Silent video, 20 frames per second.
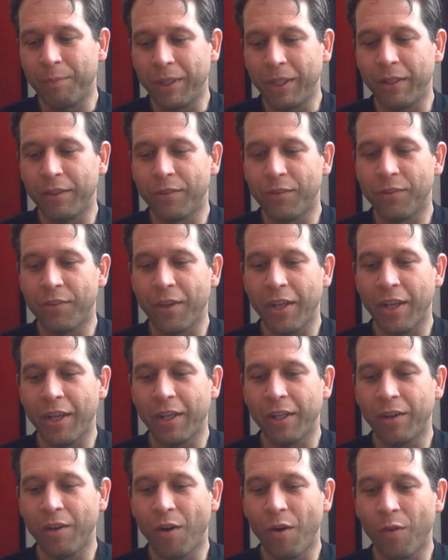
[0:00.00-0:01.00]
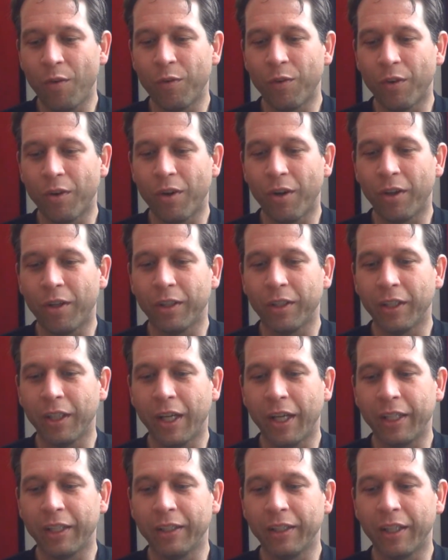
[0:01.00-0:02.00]
being said, overall,
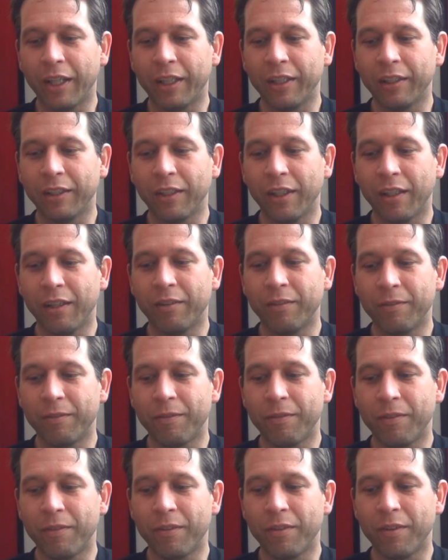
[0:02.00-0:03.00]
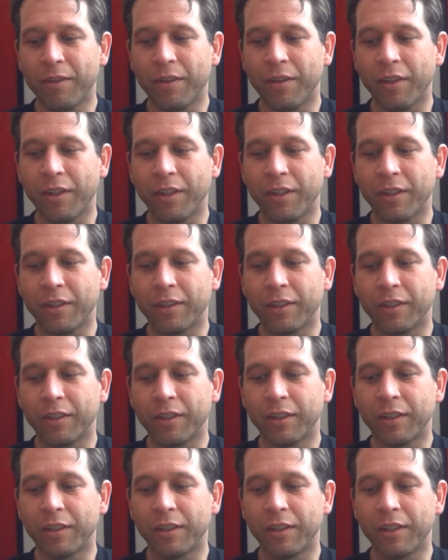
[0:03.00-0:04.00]
I love the
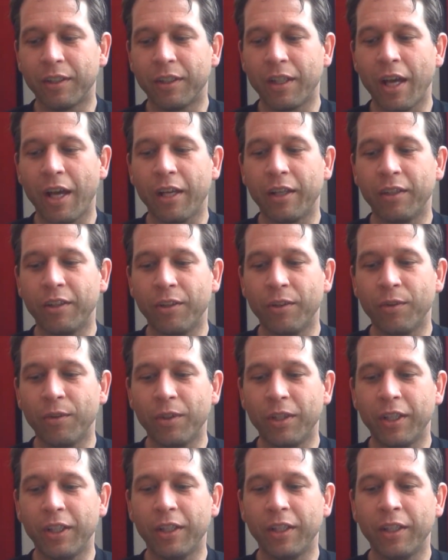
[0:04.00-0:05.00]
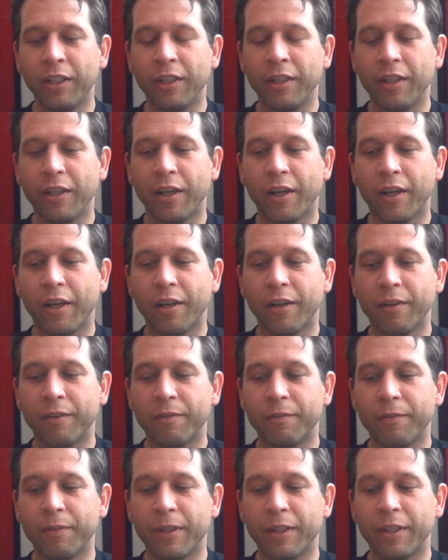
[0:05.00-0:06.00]
continuity
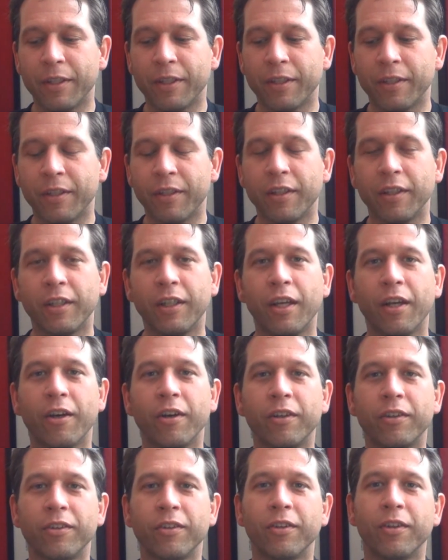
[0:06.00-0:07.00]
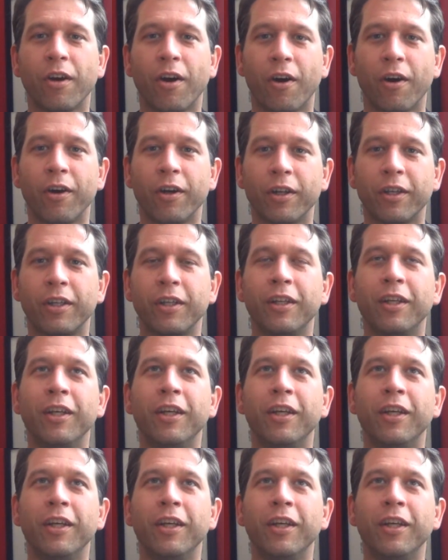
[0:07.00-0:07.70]
of the character arc.